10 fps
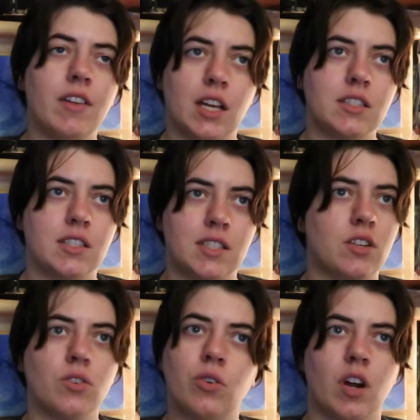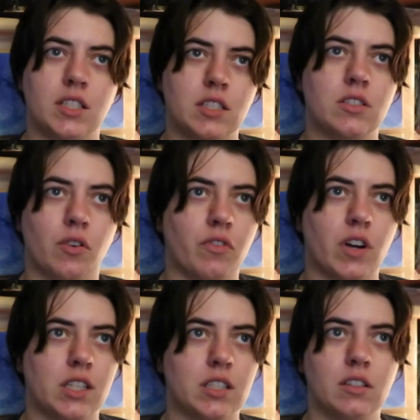an existential crisis over
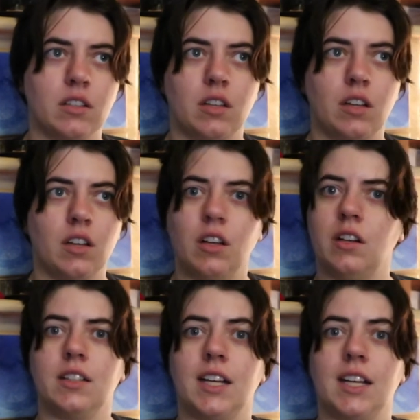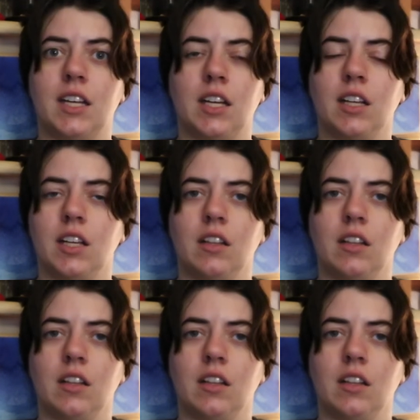it. Like,